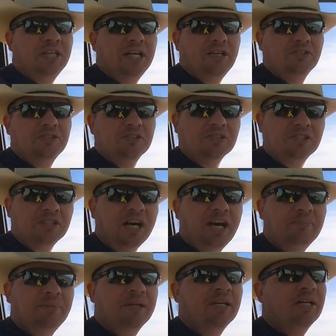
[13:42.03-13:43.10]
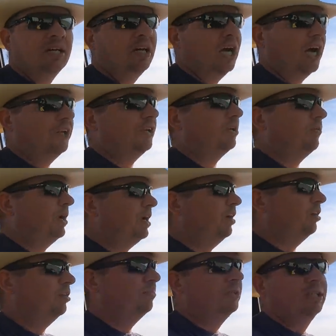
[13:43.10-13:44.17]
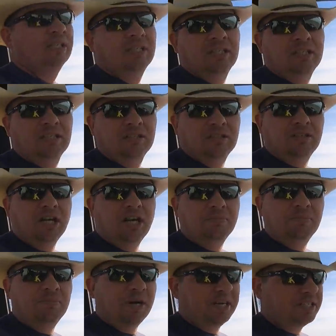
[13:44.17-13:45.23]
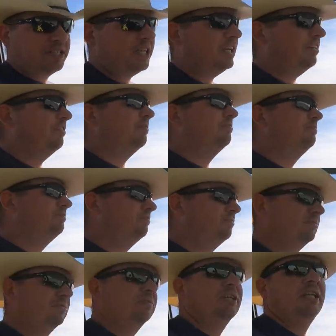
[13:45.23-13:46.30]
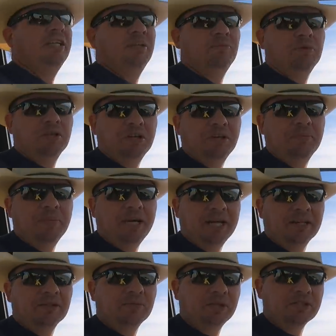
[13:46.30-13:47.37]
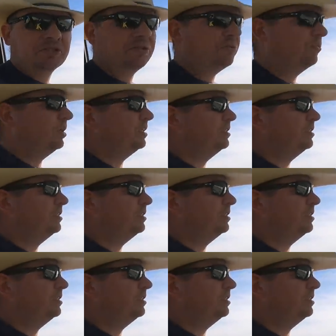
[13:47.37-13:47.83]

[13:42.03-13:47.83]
the cows to stop on their way home, grab a bite to eat, and then we'll let them back the rest of the